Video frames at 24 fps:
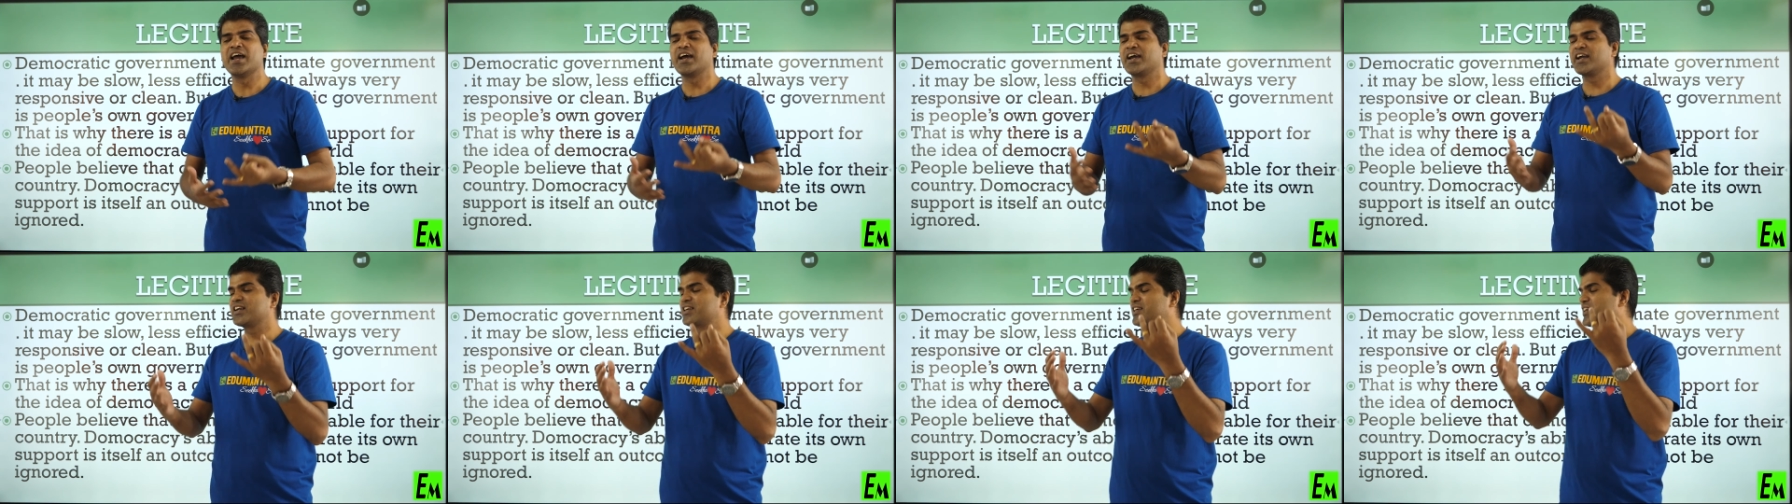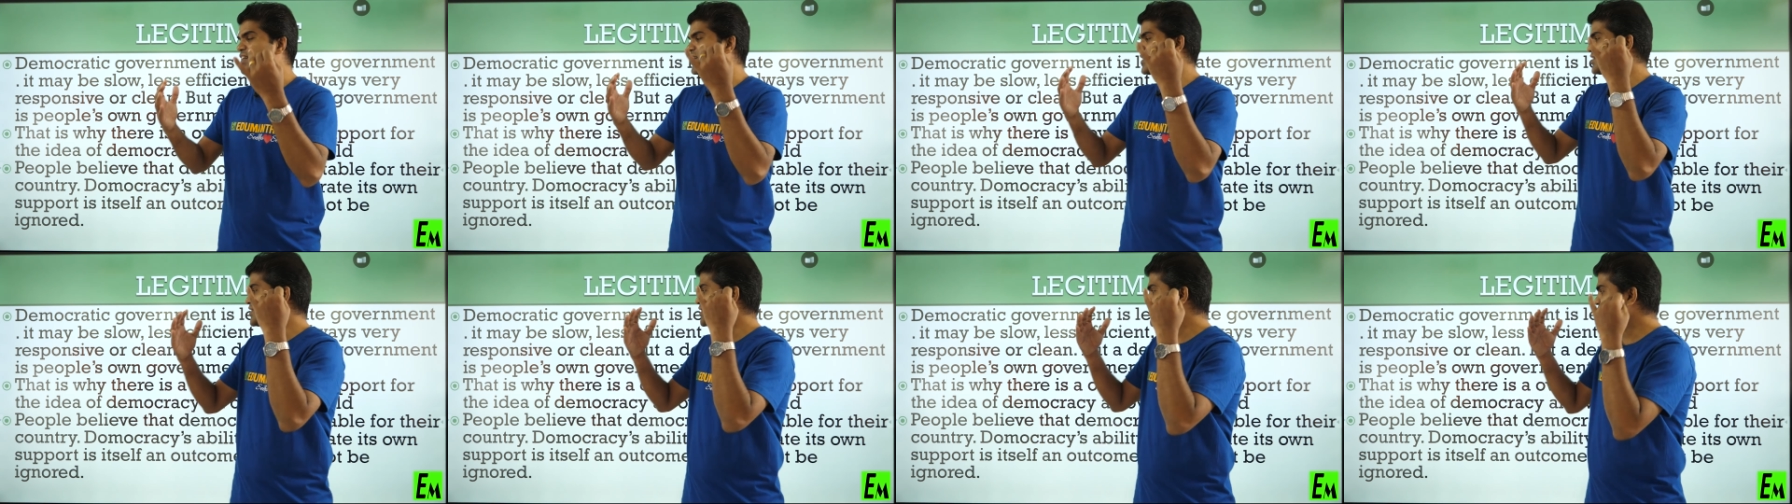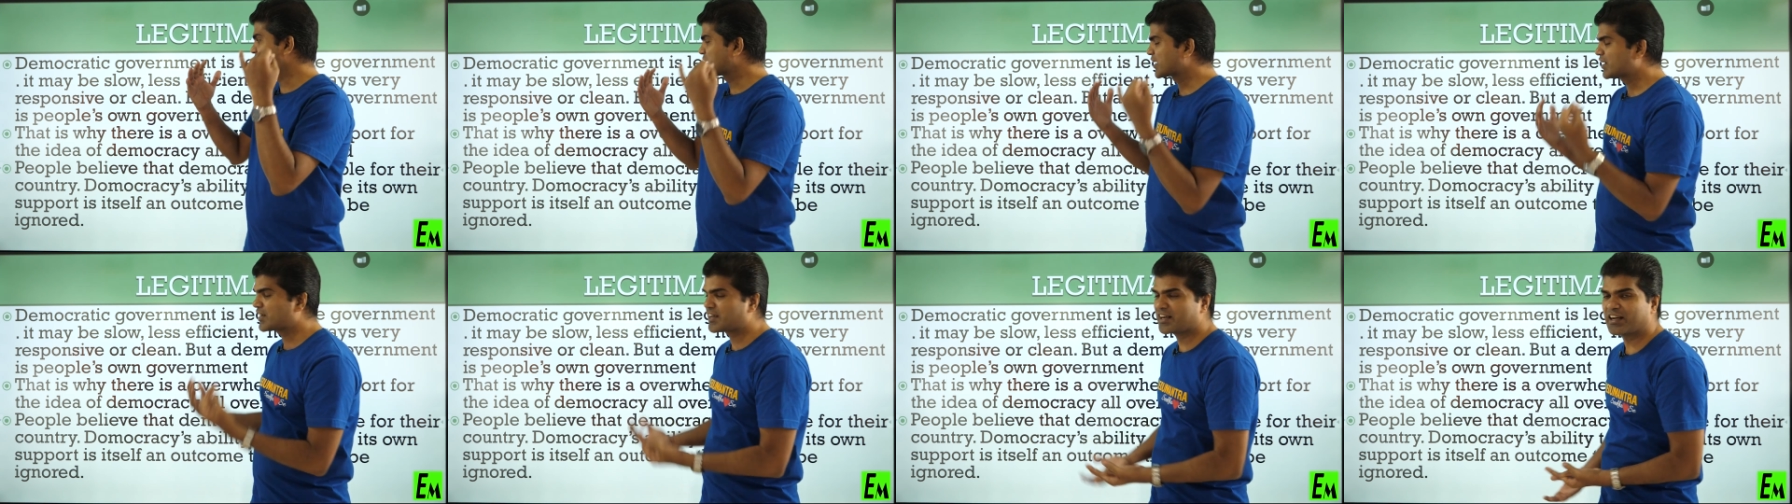it is
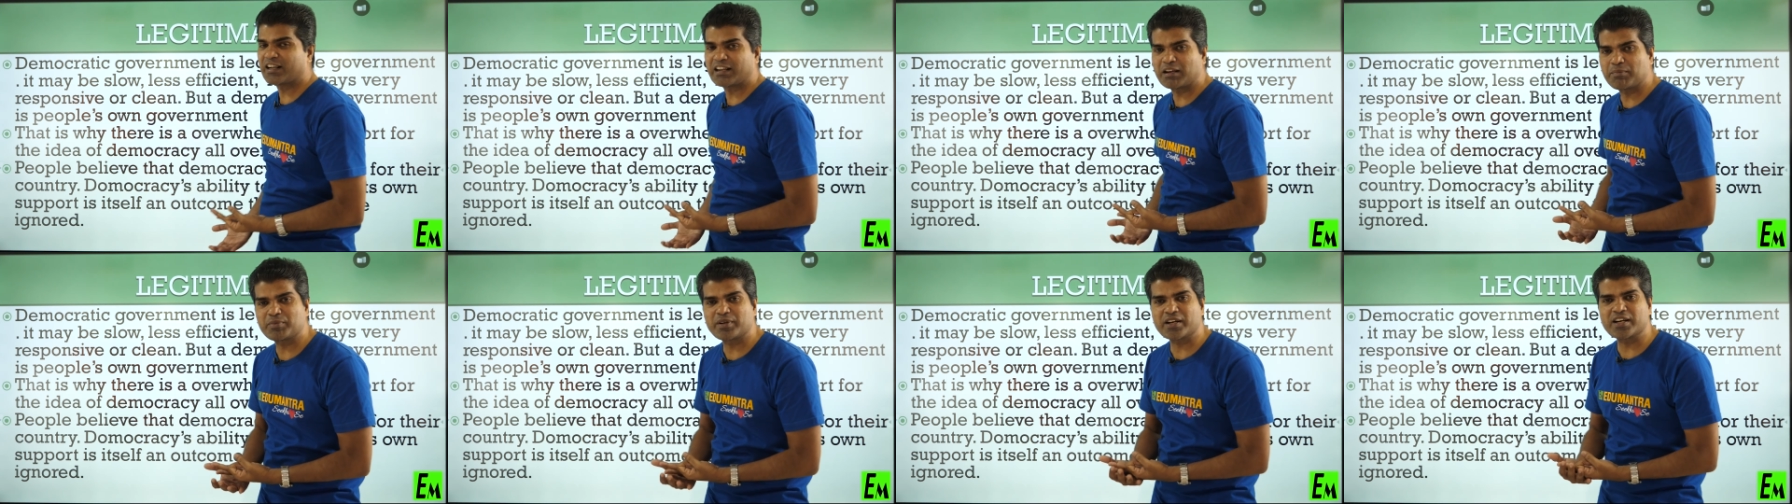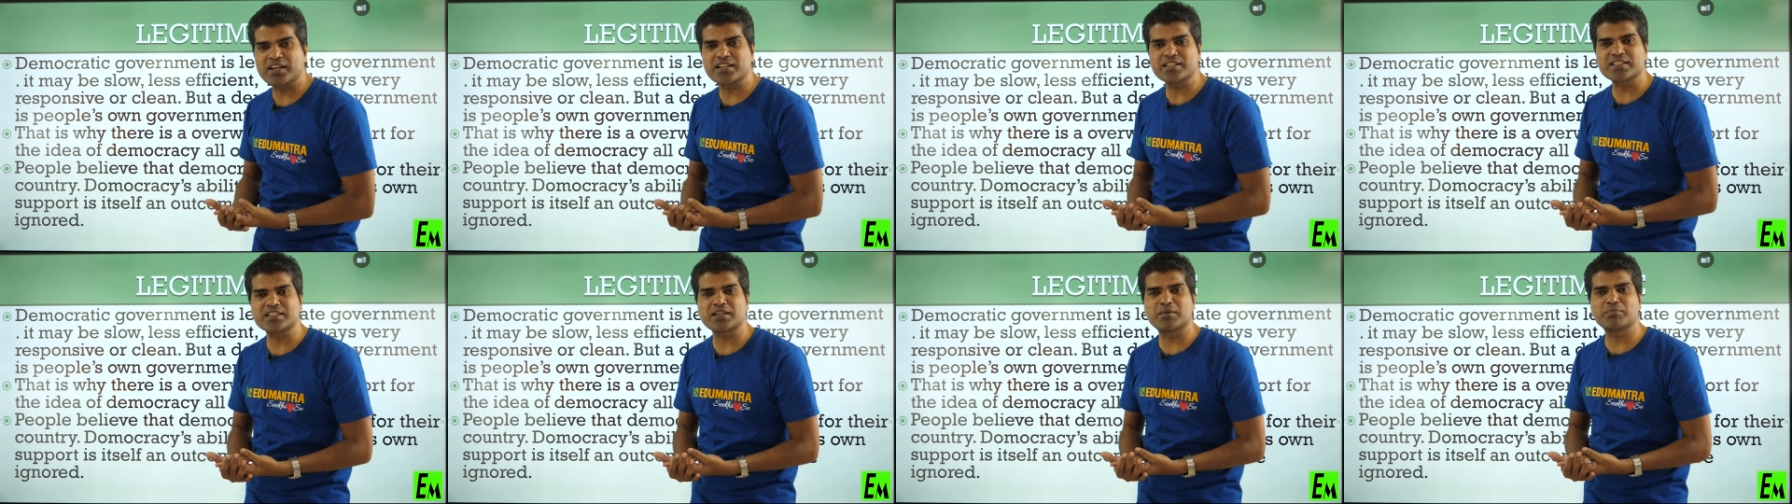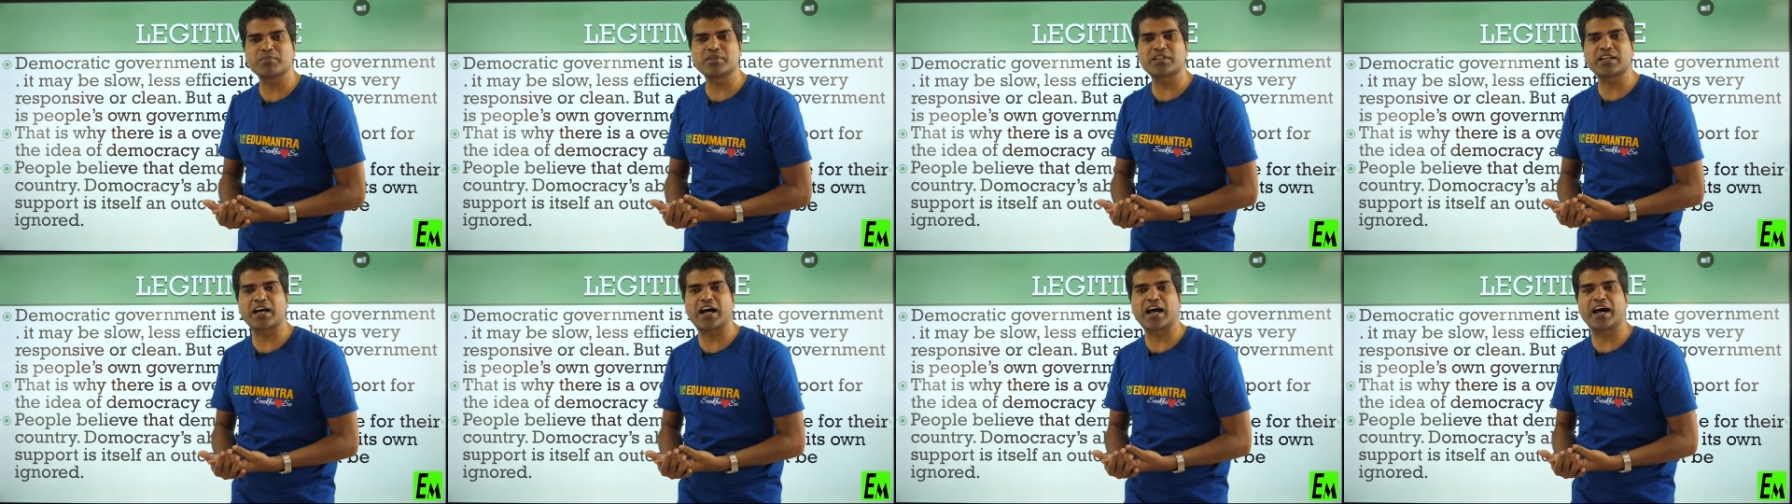corrupted
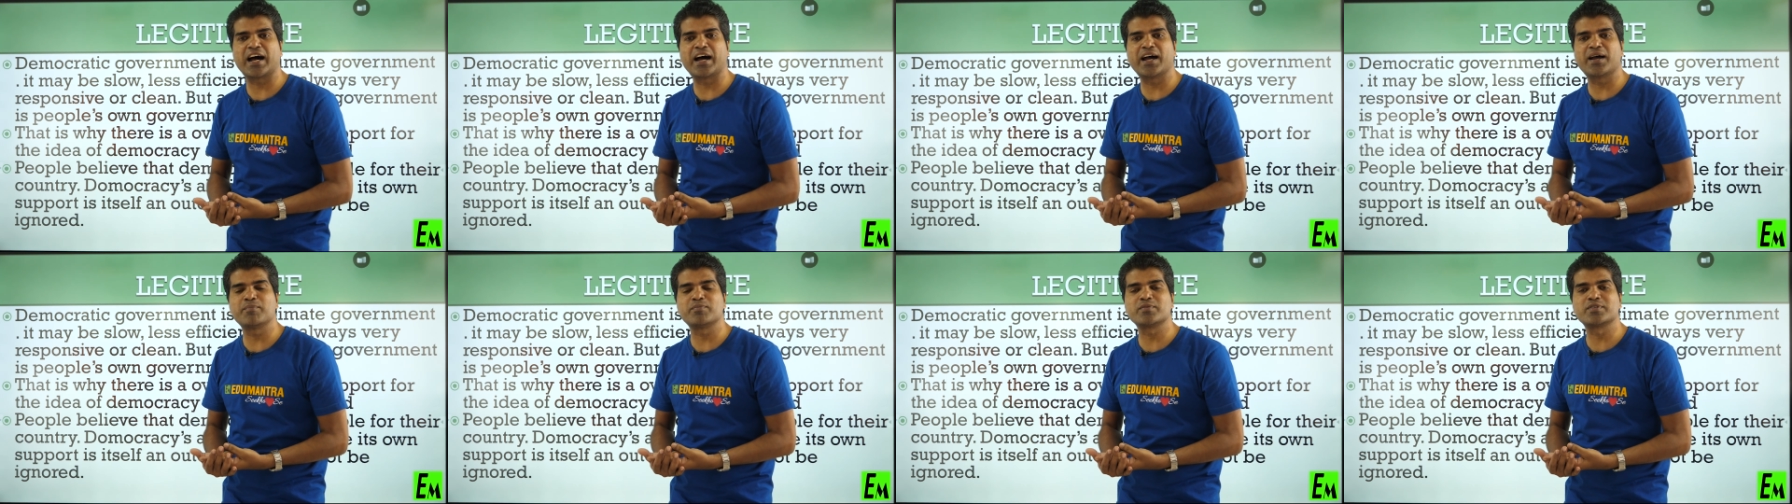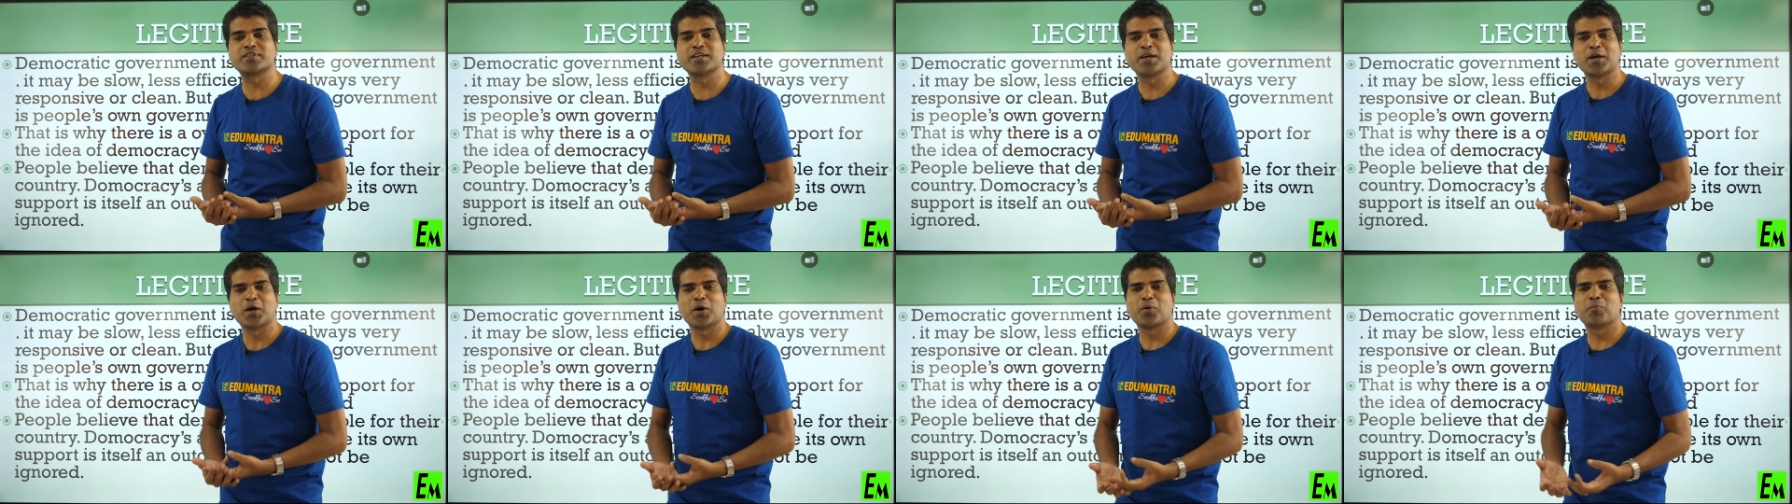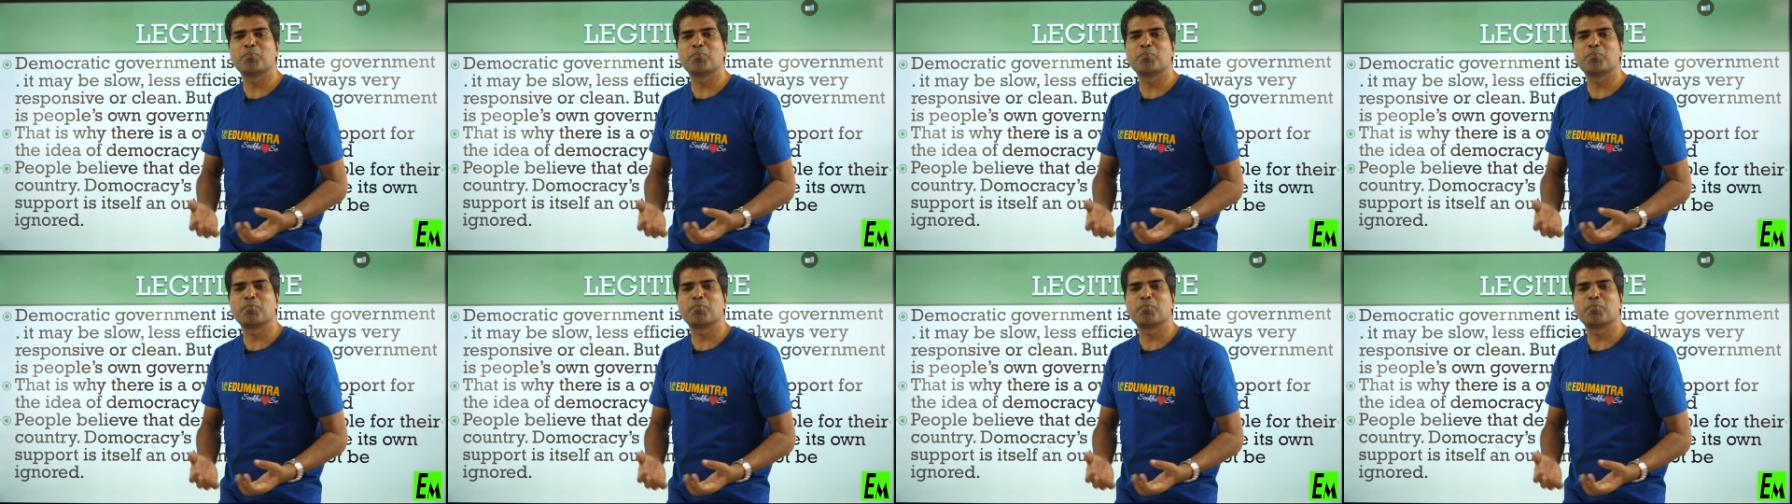sometimes,